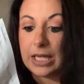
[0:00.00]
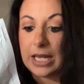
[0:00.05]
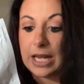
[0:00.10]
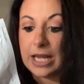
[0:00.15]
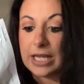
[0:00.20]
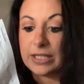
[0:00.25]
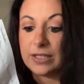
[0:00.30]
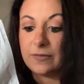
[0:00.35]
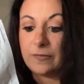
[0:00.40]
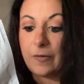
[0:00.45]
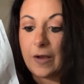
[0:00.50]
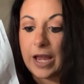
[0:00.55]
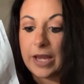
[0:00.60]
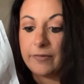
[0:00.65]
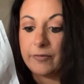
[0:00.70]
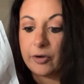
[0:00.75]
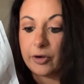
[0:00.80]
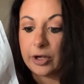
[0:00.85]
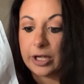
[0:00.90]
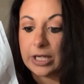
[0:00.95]
It has
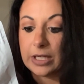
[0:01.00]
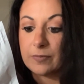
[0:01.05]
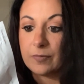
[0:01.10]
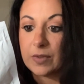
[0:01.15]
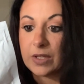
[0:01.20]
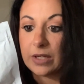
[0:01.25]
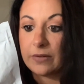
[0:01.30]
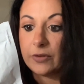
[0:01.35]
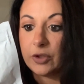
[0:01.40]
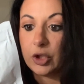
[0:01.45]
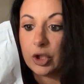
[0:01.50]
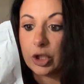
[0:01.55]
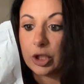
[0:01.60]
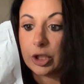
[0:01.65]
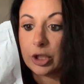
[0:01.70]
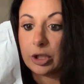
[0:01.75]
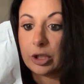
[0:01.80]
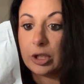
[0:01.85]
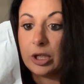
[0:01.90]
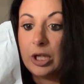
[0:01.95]
5 grams of
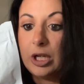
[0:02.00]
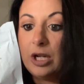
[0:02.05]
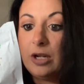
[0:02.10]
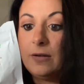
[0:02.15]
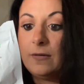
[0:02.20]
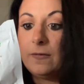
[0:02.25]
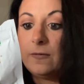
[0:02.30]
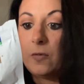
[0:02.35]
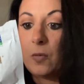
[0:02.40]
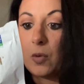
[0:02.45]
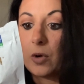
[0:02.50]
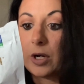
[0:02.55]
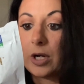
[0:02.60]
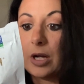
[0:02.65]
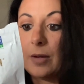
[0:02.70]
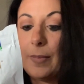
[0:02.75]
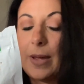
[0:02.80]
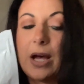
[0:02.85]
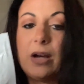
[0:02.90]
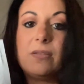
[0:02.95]
sugar for
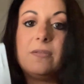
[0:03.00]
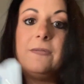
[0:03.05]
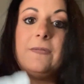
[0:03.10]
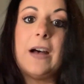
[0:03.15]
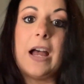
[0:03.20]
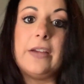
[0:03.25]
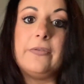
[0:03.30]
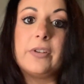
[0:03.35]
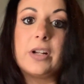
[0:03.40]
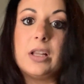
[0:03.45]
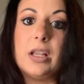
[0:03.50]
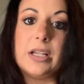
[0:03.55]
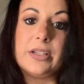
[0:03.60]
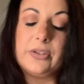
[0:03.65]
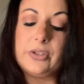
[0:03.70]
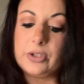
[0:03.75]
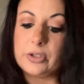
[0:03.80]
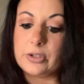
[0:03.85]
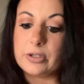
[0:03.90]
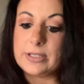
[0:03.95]
about 5
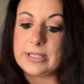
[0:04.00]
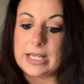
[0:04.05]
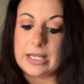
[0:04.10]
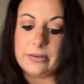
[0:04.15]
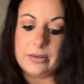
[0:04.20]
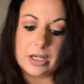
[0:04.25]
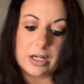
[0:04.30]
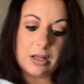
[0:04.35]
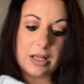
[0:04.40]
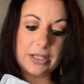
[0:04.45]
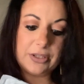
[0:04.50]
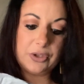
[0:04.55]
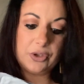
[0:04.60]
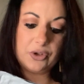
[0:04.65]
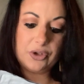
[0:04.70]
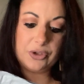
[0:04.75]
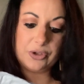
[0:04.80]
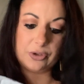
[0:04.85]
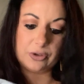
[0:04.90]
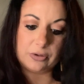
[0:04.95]
clusters, and the
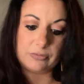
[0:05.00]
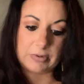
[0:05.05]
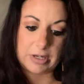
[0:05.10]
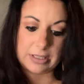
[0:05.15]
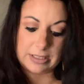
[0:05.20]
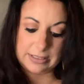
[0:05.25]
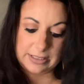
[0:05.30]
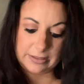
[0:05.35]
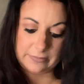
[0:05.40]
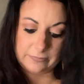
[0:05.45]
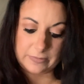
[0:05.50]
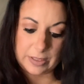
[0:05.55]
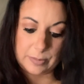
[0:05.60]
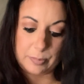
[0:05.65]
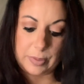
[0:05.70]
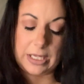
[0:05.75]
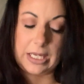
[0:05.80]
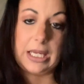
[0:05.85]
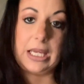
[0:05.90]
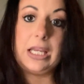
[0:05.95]
clusters are relatively
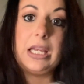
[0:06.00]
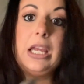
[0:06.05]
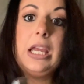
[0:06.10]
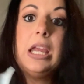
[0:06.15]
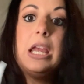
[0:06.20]
big,